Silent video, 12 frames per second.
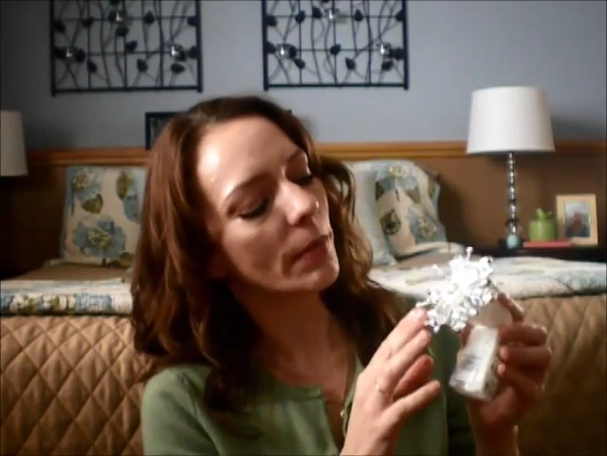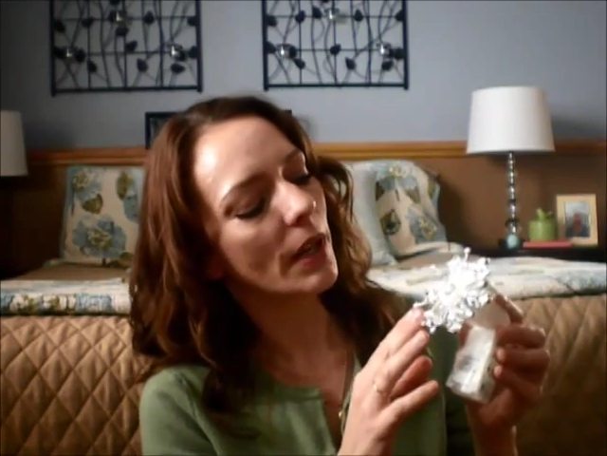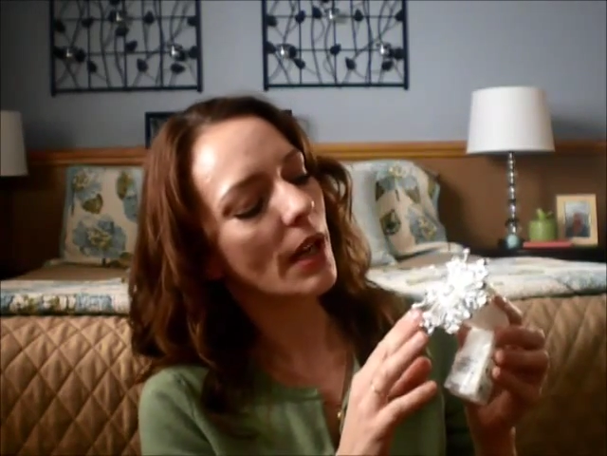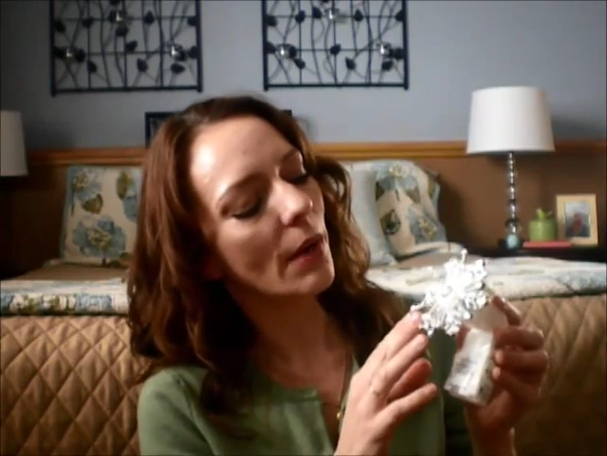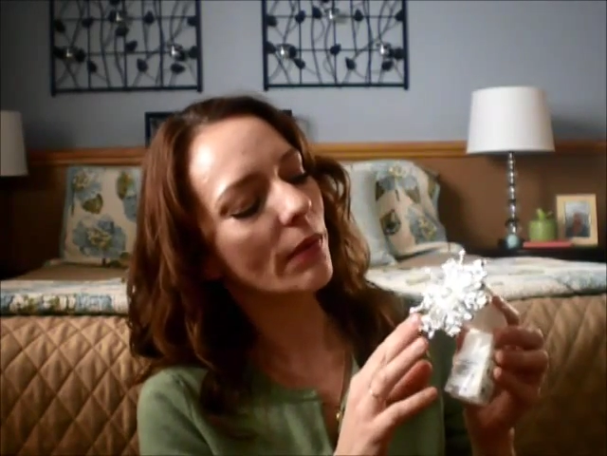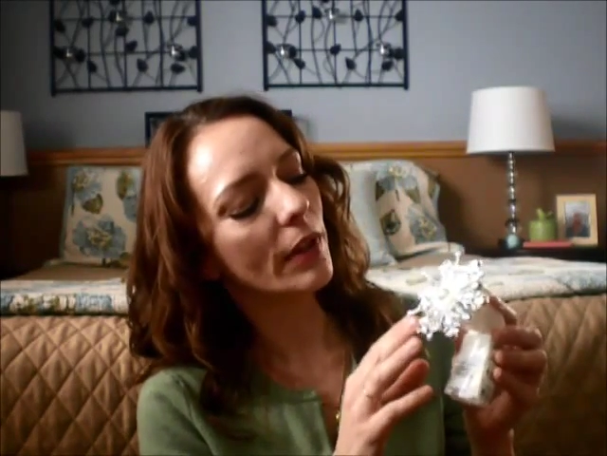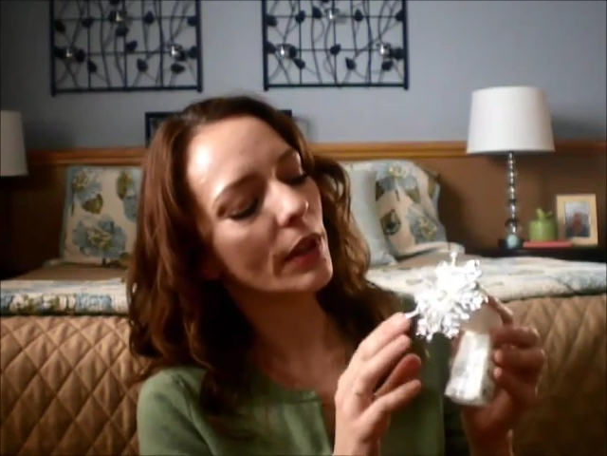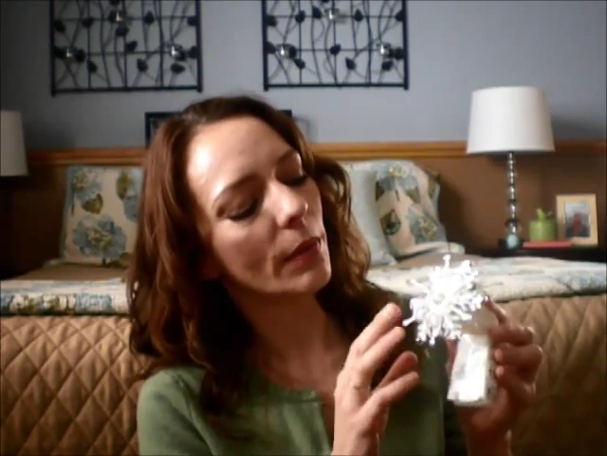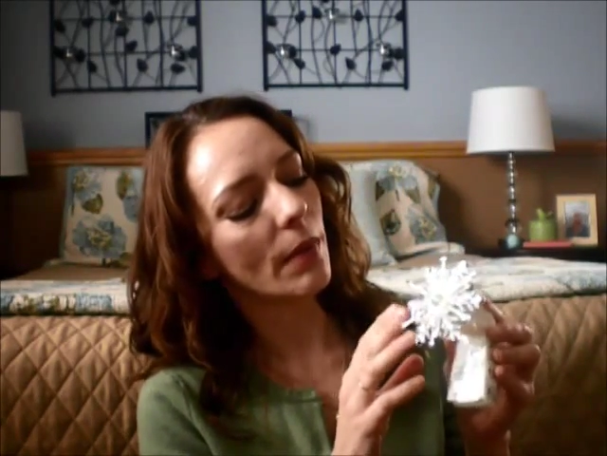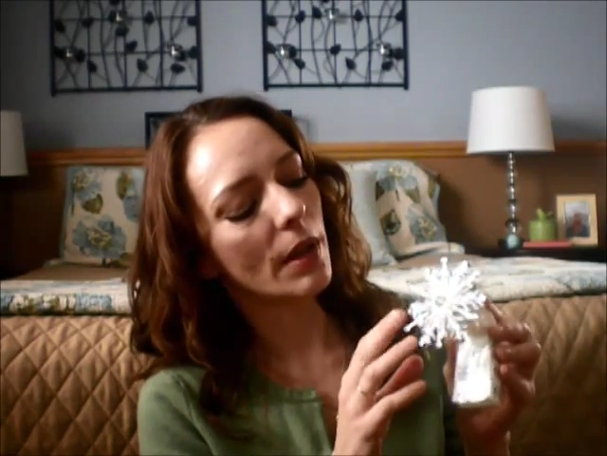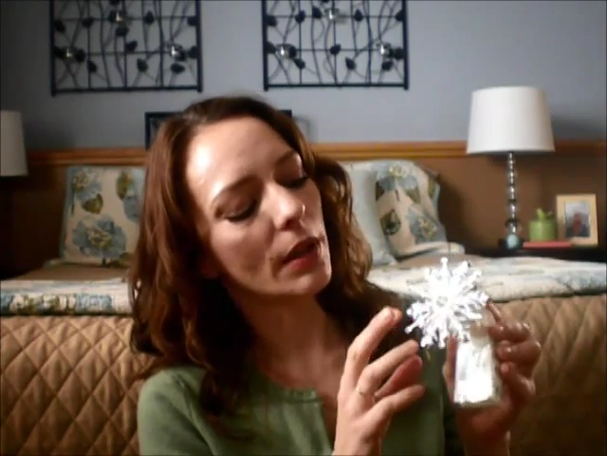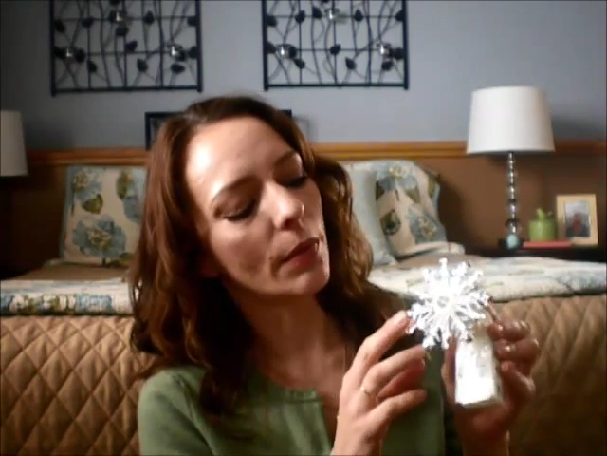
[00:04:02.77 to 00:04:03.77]
but I really
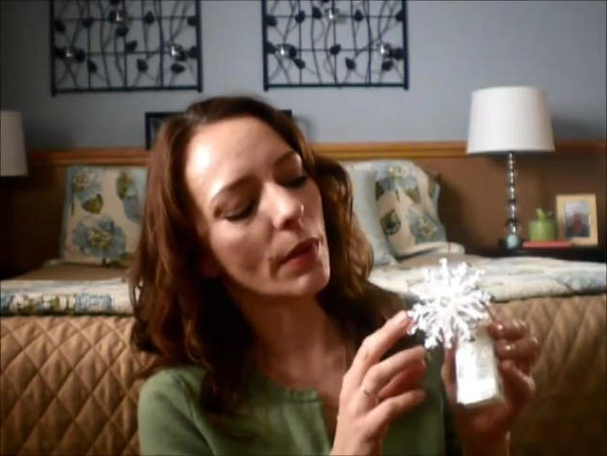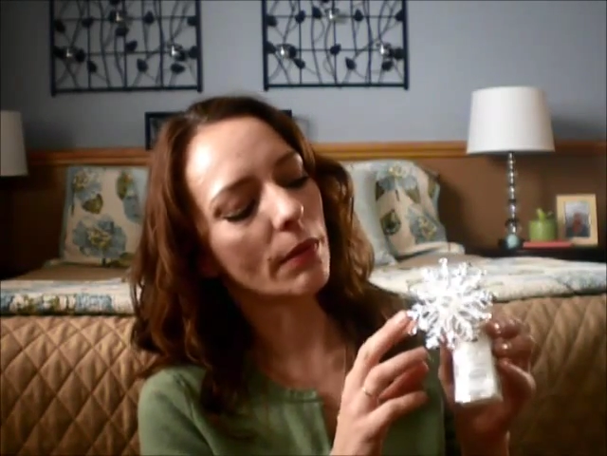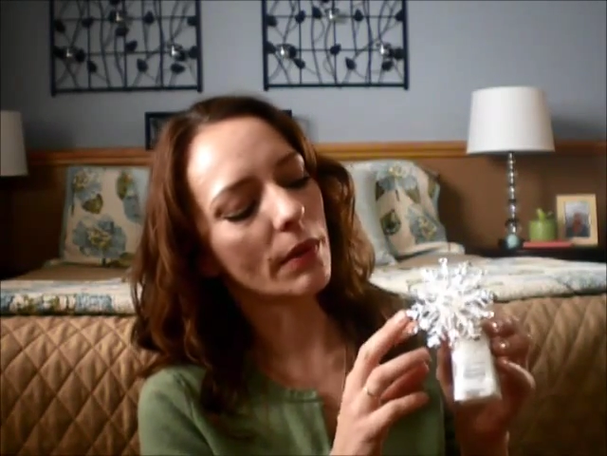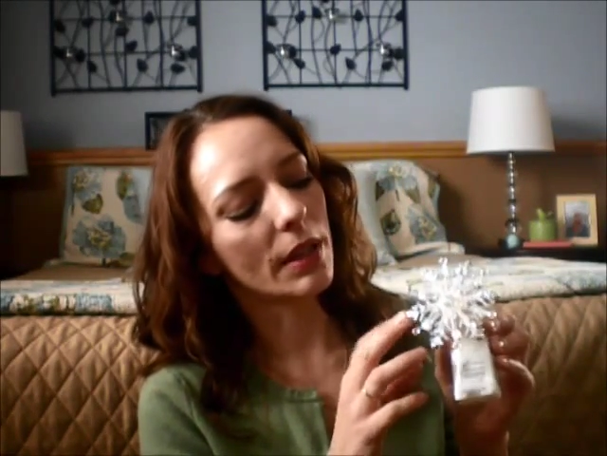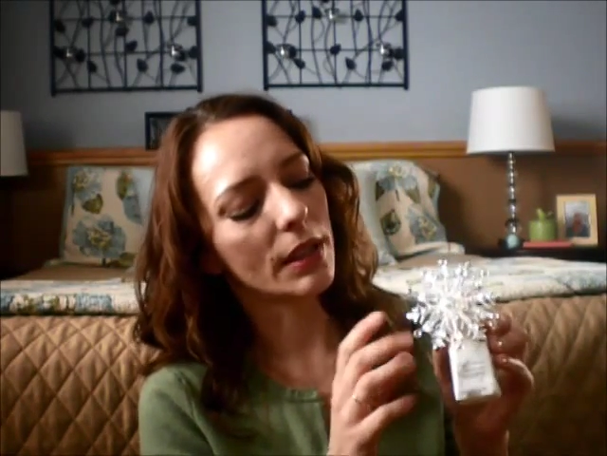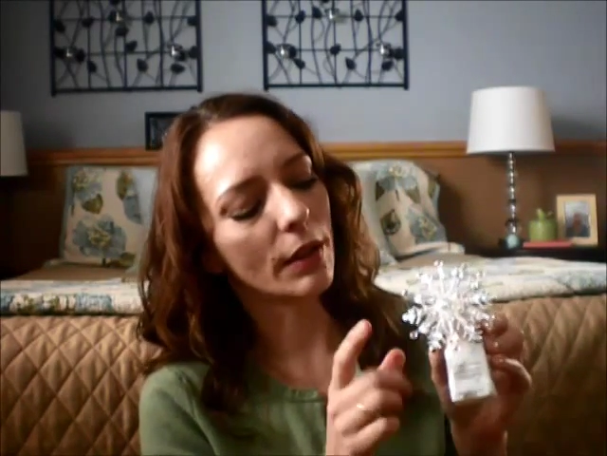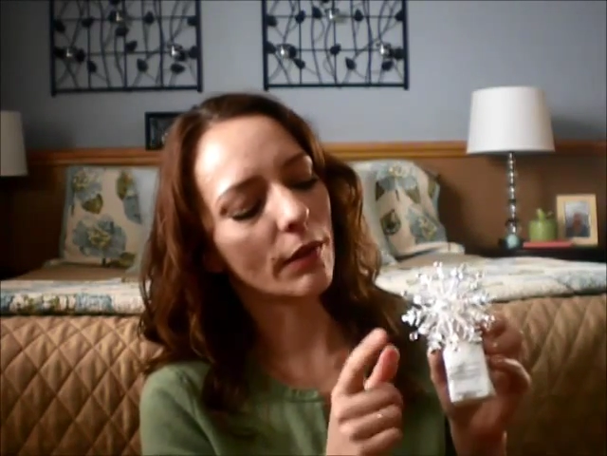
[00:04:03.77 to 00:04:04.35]
wanted one with the